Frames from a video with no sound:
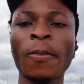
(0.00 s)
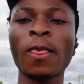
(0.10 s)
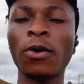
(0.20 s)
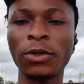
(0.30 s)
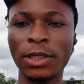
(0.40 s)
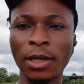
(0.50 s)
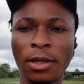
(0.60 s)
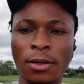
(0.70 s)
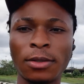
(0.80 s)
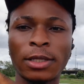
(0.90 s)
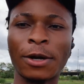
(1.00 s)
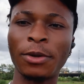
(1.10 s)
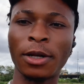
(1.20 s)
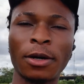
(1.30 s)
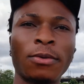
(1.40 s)
Costain
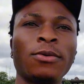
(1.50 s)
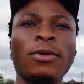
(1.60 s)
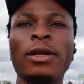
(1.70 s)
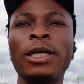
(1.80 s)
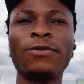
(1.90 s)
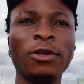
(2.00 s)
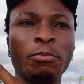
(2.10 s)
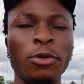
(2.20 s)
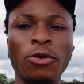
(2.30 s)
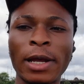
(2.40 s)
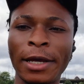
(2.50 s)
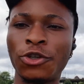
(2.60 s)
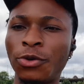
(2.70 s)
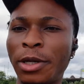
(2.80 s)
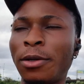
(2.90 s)
terminal. That's for the Blue Line
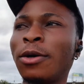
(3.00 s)
train.